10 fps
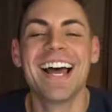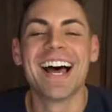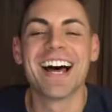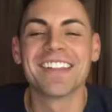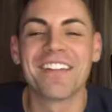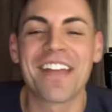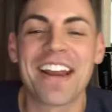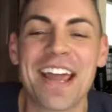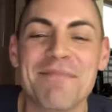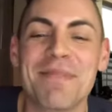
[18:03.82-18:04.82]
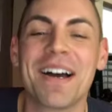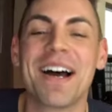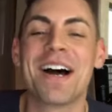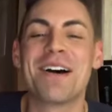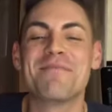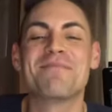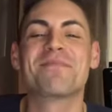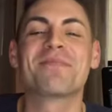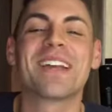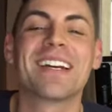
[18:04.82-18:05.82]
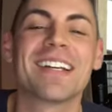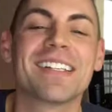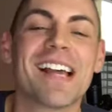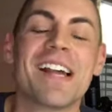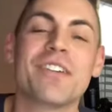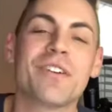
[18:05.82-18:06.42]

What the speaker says: I love that name. Hey,